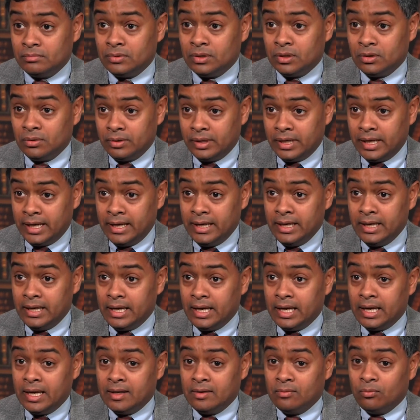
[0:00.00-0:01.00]
okay?
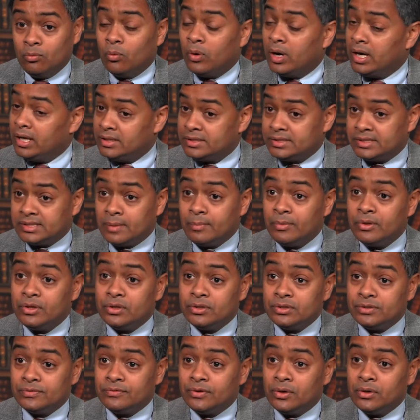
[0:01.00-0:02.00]
And while some of
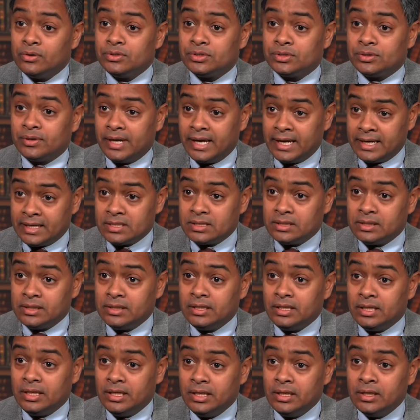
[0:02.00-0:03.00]
those folks are
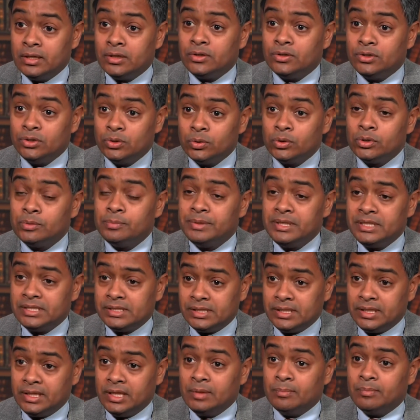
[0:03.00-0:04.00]
excellent, here you will be
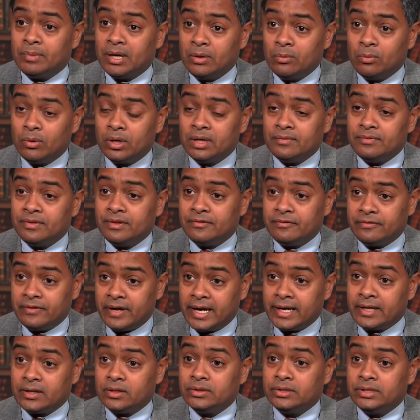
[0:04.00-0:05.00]
seen by one of the
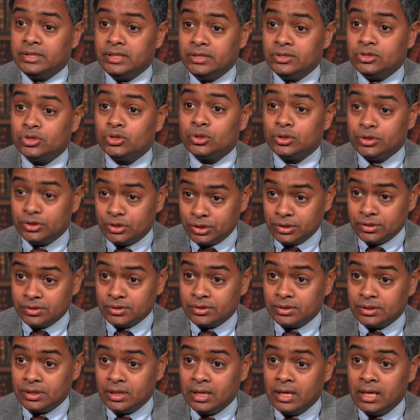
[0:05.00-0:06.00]
faculty
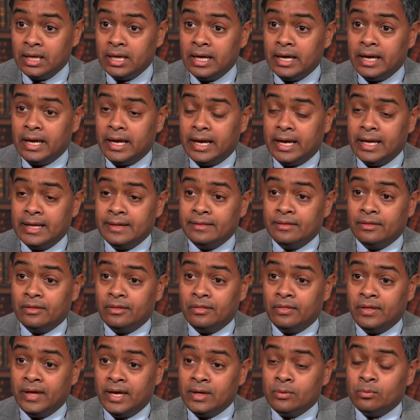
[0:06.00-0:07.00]
surgeons. And
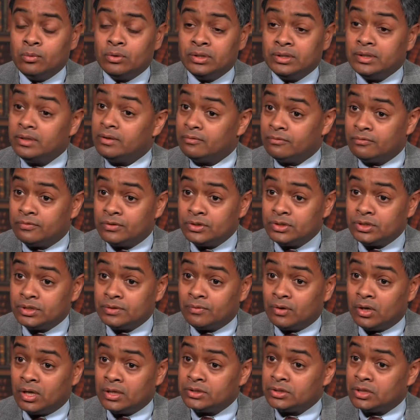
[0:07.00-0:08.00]
they will, first
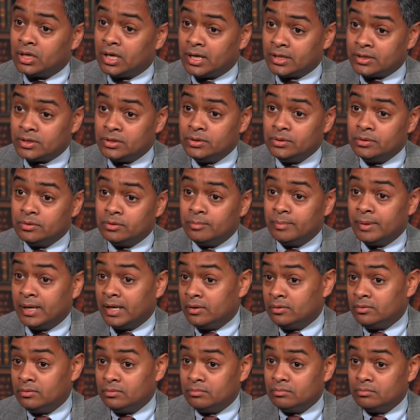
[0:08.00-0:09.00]
of all, talk to you
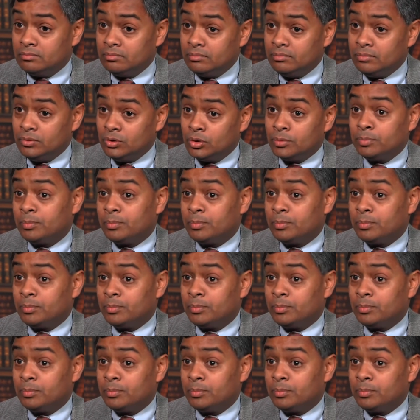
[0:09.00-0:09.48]
about your